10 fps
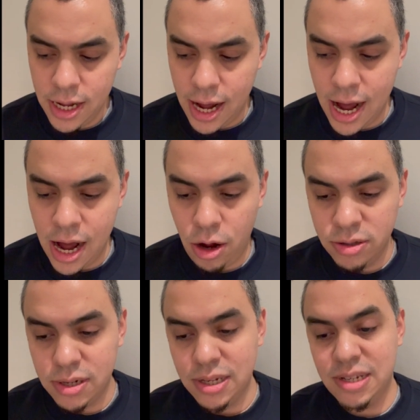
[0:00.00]

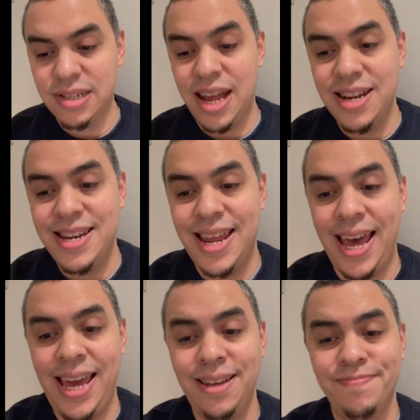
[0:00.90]
On to
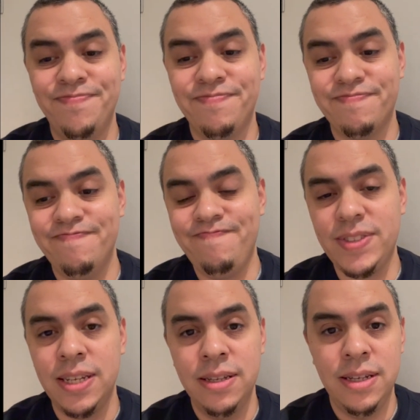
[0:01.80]
Sunday,
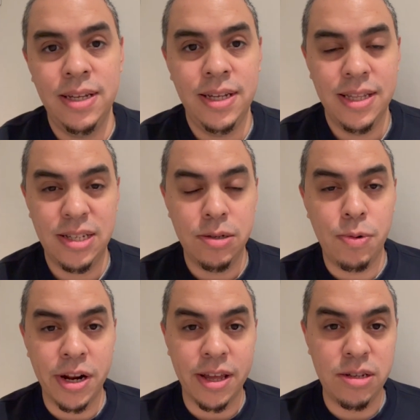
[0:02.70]
This is
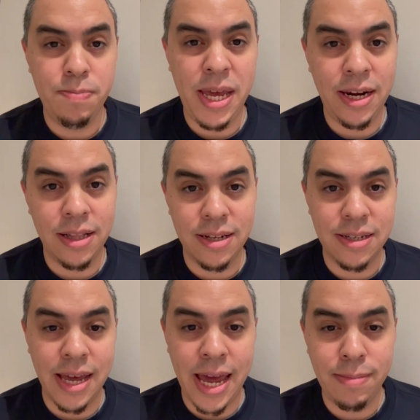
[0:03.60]
one of those meaningless
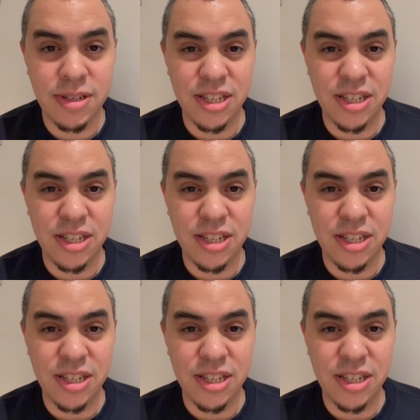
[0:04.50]
games.